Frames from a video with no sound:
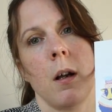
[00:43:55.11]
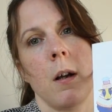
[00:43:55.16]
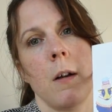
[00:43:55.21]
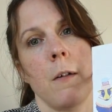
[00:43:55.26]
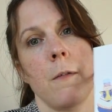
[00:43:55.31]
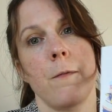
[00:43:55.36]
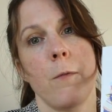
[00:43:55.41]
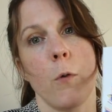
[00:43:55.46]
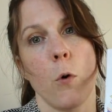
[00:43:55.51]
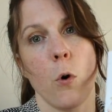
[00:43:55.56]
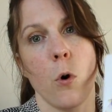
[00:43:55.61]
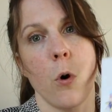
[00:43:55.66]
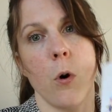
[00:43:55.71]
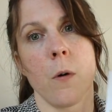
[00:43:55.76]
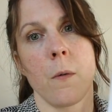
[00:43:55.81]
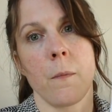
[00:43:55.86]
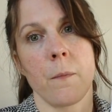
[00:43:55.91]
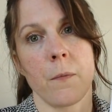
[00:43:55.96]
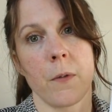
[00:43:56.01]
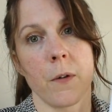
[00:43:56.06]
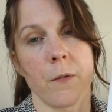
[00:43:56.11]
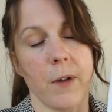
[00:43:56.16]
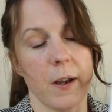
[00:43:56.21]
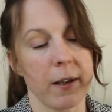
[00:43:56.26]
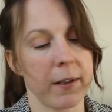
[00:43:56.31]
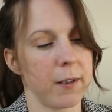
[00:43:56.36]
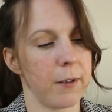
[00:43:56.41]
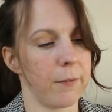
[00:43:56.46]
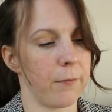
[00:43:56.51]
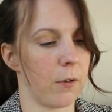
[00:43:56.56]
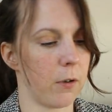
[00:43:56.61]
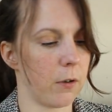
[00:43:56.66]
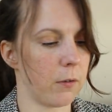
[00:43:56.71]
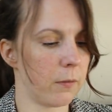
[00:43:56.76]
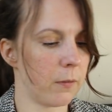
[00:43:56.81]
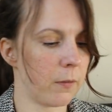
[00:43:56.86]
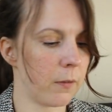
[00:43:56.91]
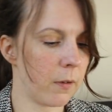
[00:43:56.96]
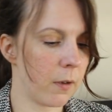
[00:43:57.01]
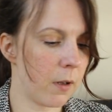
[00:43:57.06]
for the
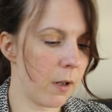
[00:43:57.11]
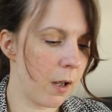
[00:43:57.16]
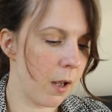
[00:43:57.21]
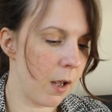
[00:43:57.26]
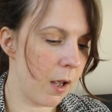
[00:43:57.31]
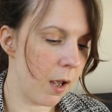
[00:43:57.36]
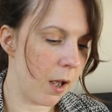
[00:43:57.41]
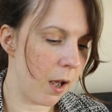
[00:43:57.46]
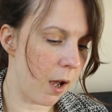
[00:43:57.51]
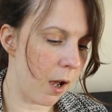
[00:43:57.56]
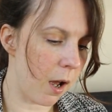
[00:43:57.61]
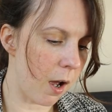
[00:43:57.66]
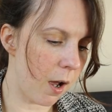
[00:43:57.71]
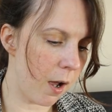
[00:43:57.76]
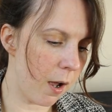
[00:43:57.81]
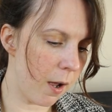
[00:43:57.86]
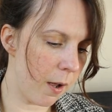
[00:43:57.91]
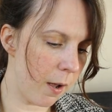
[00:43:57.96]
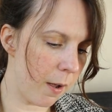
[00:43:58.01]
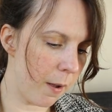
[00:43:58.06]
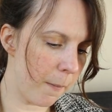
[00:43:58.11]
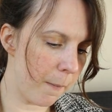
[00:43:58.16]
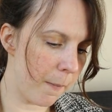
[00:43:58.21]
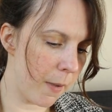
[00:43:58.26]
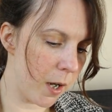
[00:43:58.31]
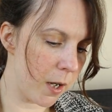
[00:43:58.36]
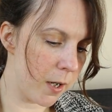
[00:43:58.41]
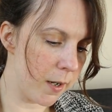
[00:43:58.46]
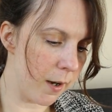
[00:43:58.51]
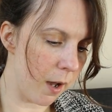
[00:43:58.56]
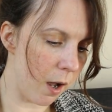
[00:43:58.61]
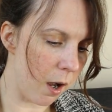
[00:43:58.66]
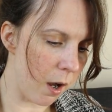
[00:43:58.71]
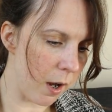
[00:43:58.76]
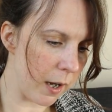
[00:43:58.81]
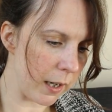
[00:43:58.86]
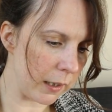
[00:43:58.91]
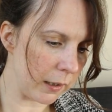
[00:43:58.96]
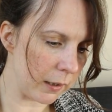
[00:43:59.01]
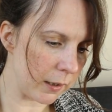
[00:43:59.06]
festival.
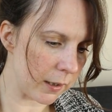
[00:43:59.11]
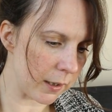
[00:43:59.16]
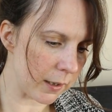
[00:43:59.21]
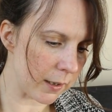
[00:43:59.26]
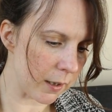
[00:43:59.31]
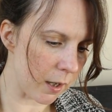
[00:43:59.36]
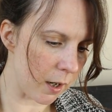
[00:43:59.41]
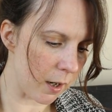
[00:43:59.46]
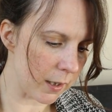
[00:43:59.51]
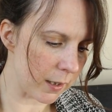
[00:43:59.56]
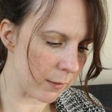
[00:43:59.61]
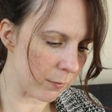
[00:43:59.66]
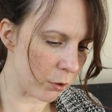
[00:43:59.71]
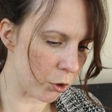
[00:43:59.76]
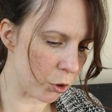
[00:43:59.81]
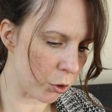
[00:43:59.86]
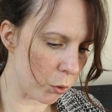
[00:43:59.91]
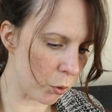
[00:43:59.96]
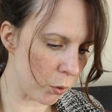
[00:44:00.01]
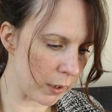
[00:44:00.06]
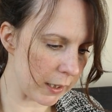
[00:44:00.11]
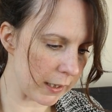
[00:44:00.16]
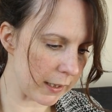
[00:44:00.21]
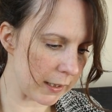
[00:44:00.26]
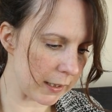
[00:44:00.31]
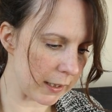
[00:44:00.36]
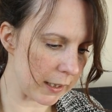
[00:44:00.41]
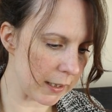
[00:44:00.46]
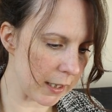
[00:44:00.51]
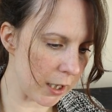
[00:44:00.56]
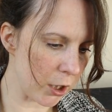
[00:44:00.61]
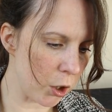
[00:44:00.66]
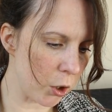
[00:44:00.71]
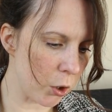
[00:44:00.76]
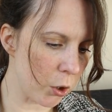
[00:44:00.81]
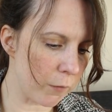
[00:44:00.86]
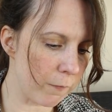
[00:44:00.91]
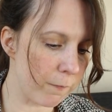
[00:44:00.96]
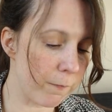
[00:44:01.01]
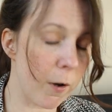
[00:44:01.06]
9 designs were shortlisted and you
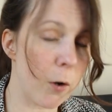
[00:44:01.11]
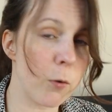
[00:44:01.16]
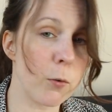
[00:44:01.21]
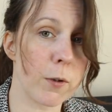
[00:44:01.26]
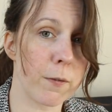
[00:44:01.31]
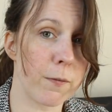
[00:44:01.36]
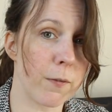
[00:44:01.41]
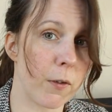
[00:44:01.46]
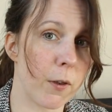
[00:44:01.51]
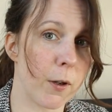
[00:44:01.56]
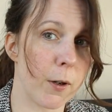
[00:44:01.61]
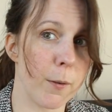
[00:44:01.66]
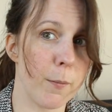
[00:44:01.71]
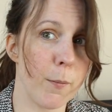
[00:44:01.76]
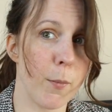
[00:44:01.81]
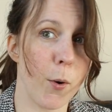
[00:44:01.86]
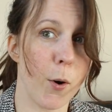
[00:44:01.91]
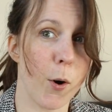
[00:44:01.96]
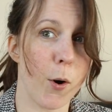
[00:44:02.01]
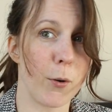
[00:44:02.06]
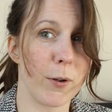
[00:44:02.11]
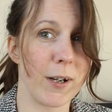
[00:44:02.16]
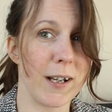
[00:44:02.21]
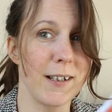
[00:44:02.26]
could vote for them on